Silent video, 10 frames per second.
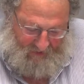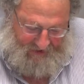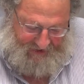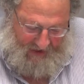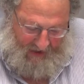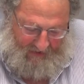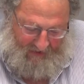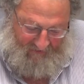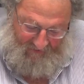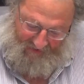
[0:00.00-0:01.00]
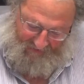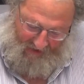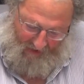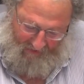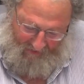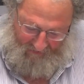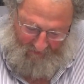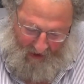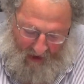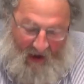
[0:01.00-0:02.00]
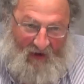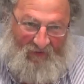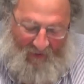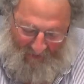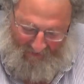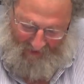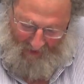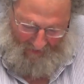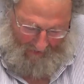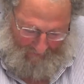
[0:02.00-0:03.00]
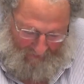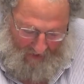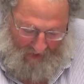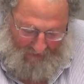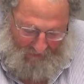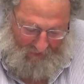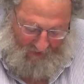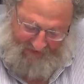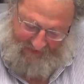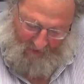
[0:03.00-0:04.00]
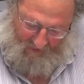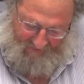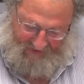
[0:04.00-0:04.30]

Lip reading: Christianity, vegetarianism, and a form of yoga. Dunov spoke of